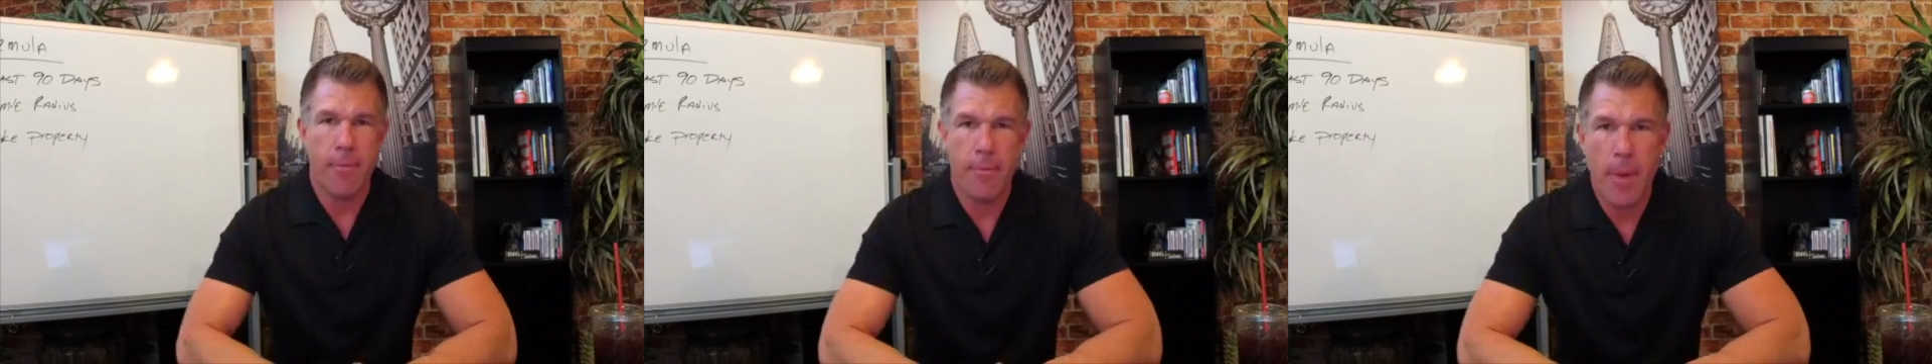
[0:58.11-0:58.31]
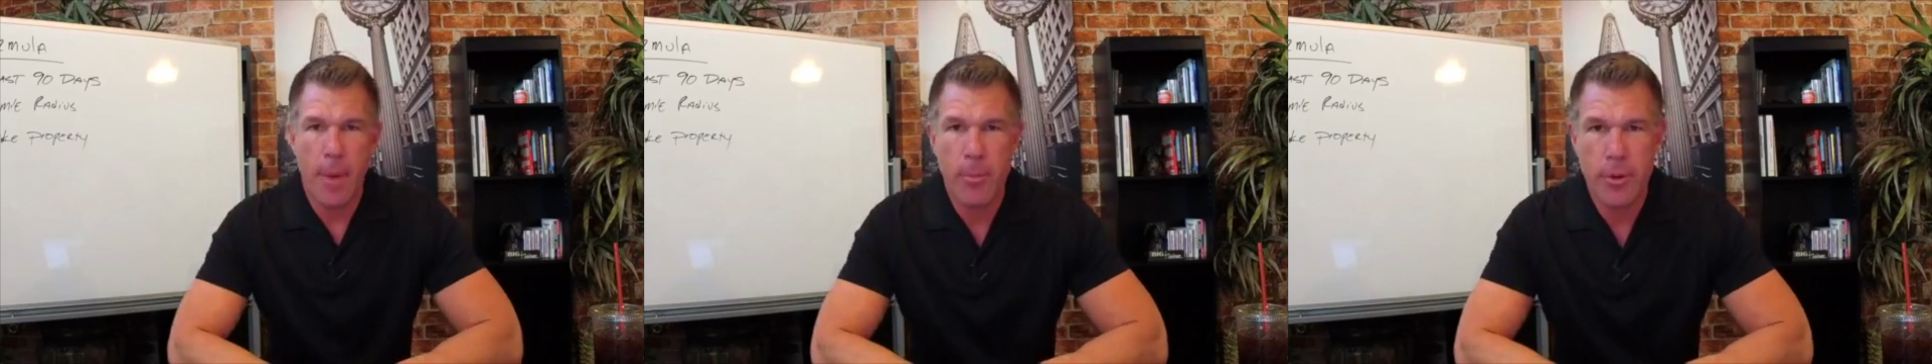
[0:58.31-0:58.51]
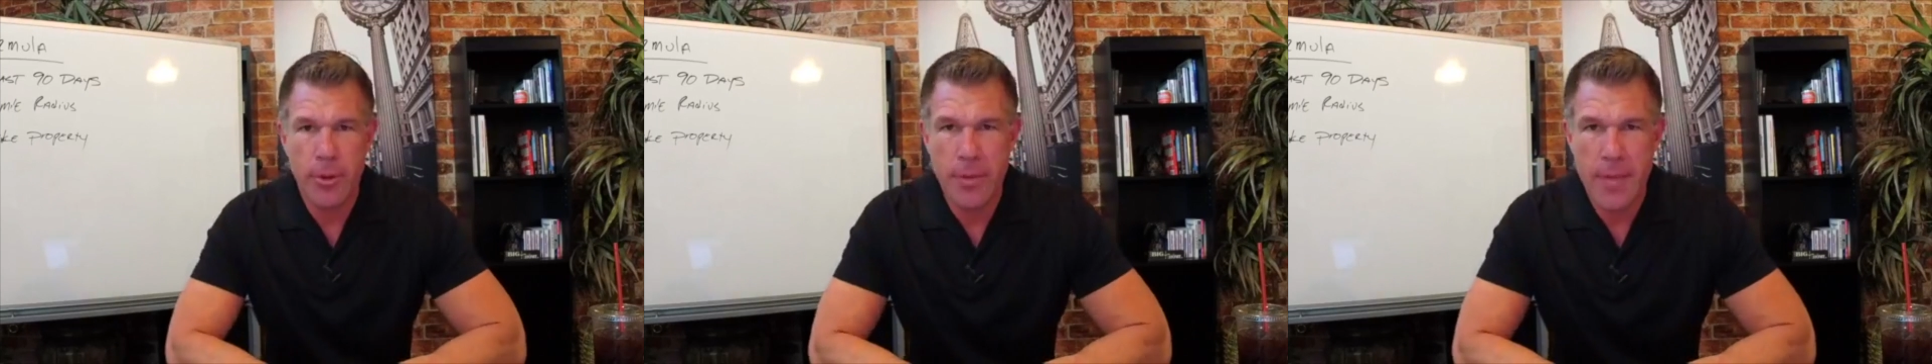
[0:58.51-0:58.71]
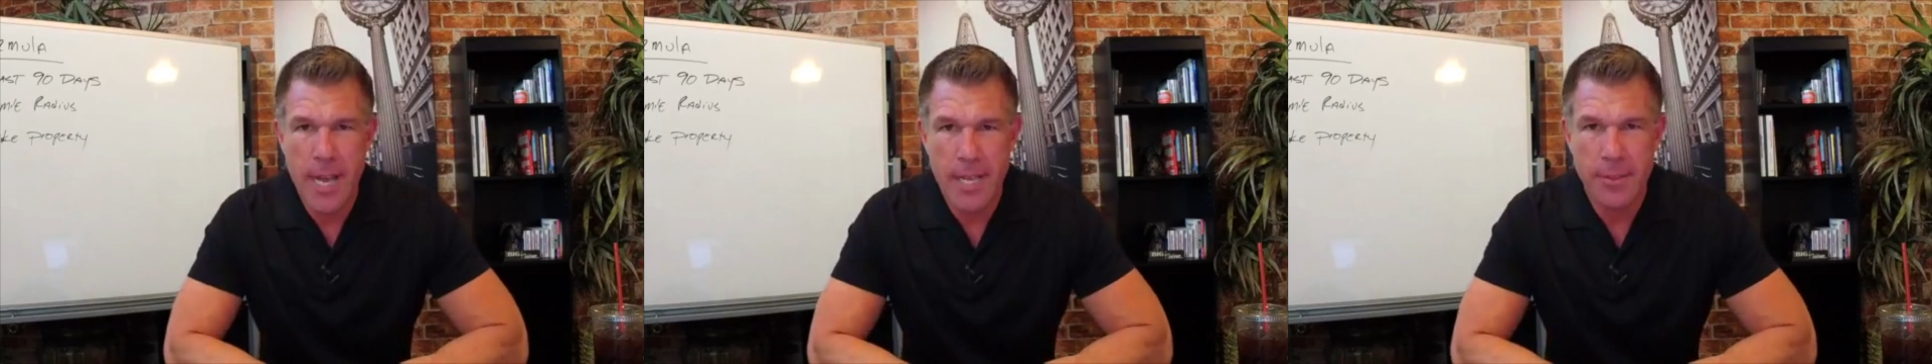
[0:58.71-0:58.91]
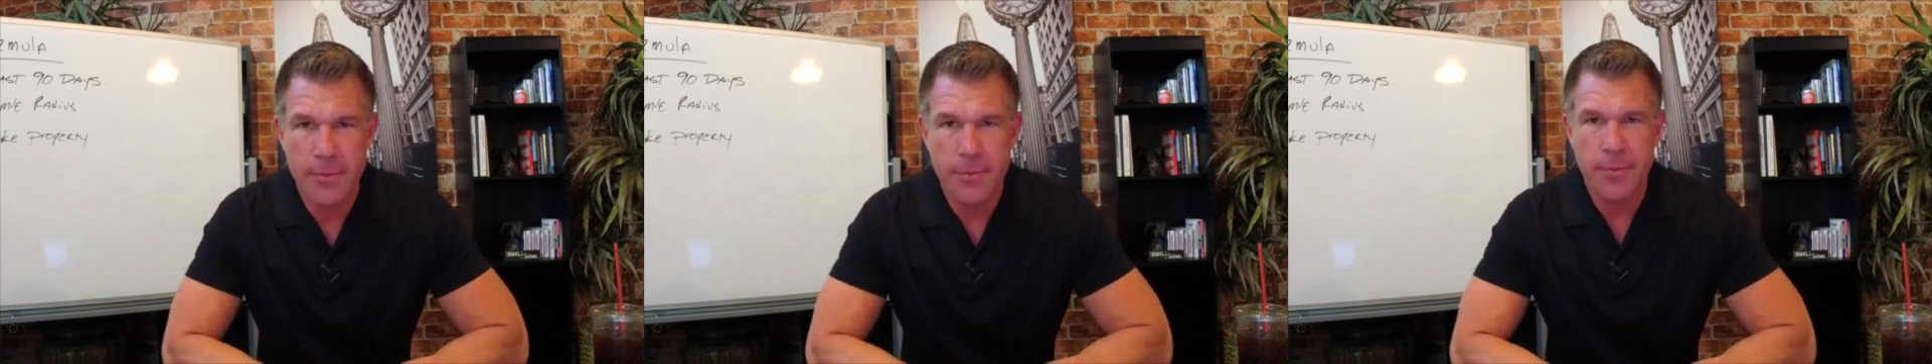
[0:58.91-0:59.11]
remember
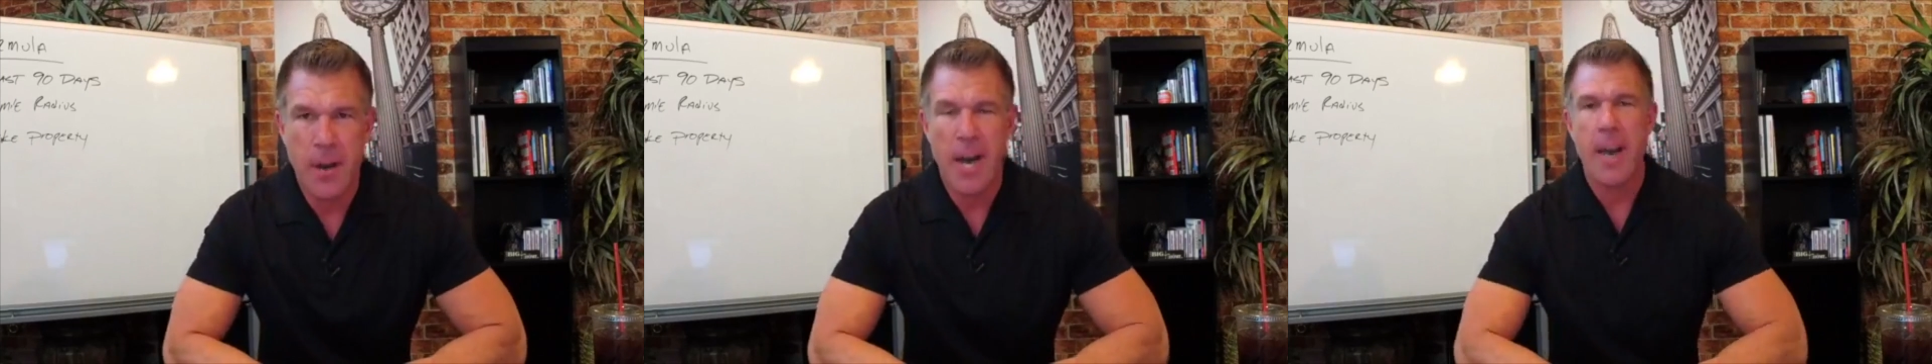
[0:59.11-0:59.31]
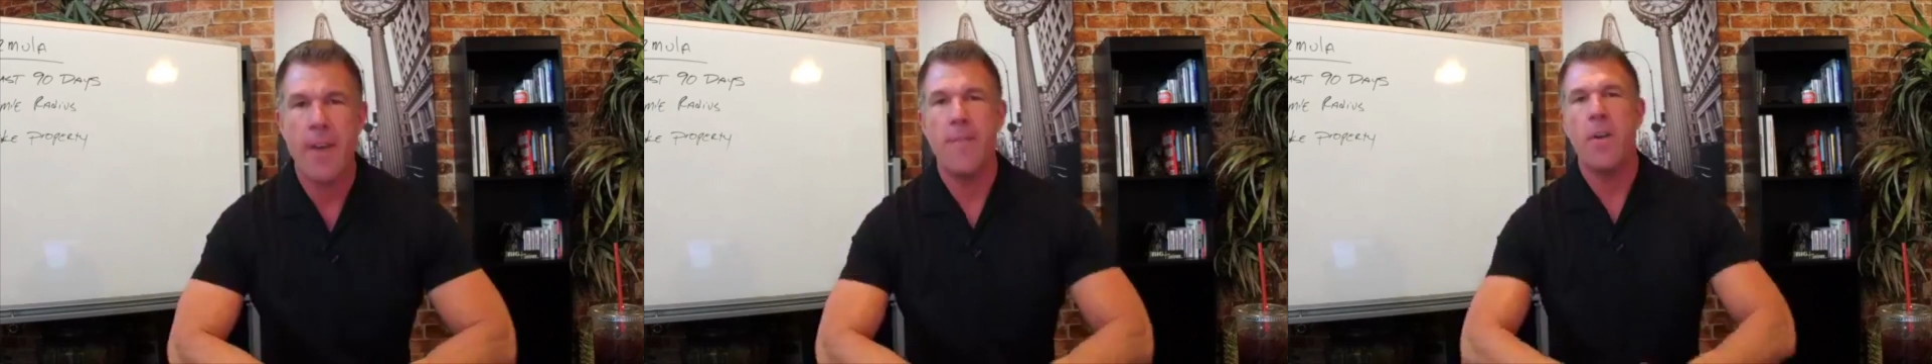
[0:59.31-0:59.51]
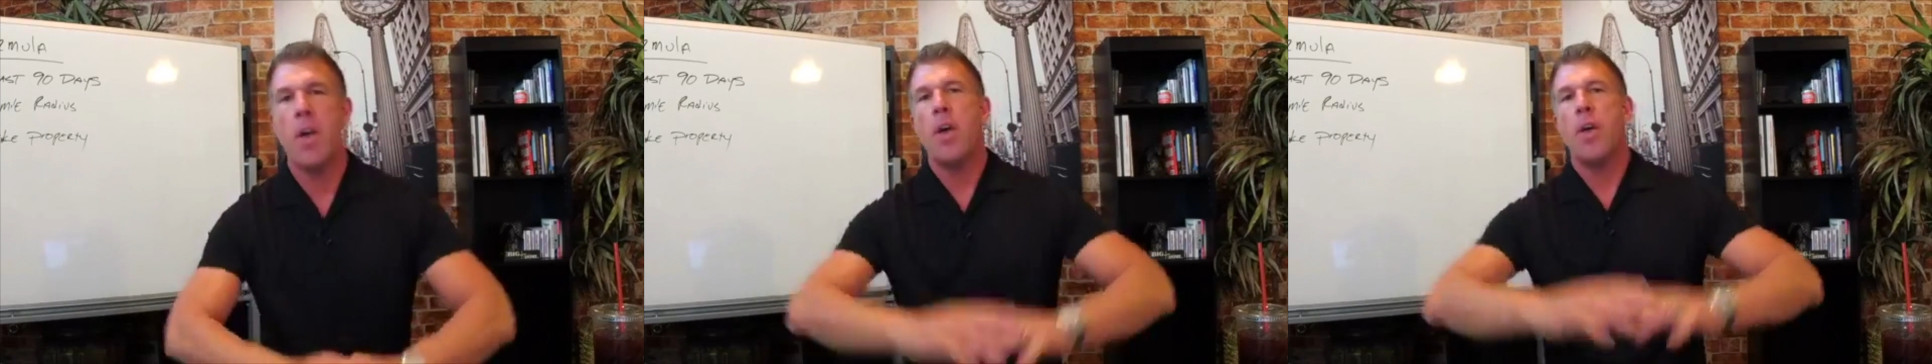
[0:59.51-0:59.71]
2005,